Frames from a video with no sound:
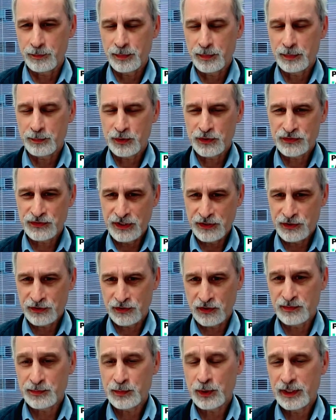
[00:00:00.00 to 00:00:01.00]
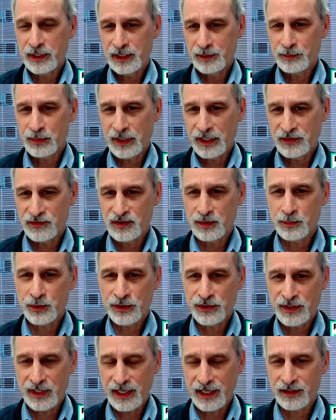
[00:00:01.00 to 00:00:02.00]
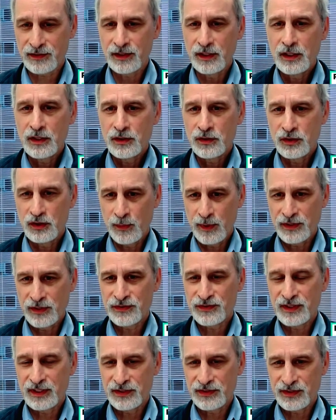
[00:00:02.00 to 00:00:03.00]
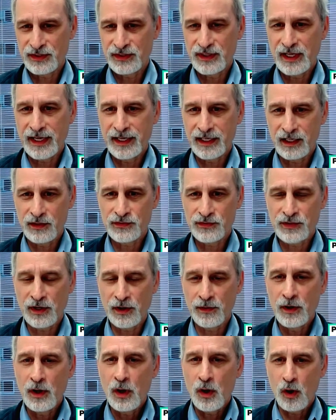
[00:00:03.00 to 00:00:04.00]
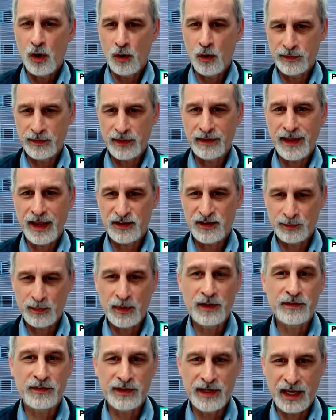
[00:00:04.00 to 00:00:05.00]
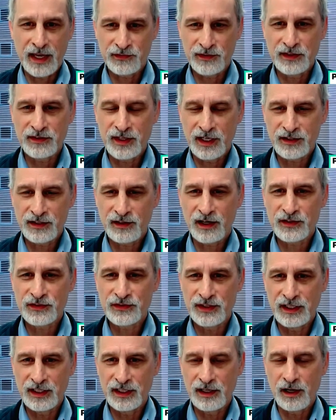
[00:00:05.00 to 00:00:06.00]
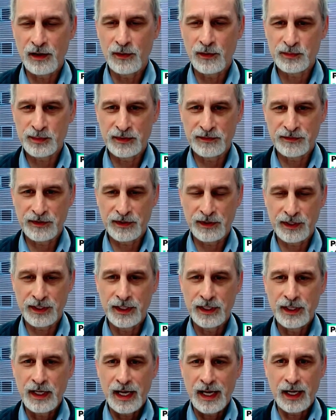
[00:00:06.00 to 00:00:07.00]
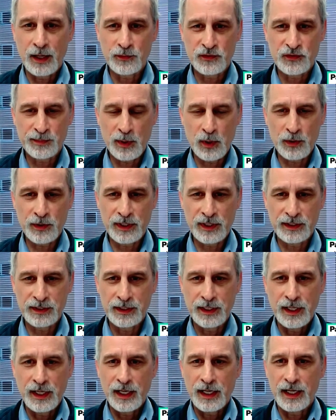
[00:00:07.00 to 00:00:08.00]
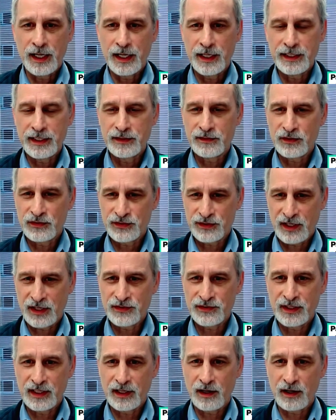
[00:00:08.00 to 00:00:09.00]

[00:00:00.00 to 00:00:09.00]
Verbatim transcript: procedures it's putting in place to protect US citizen data. So over the last month, yes, the TikTok CEO has been very outspoken in discussing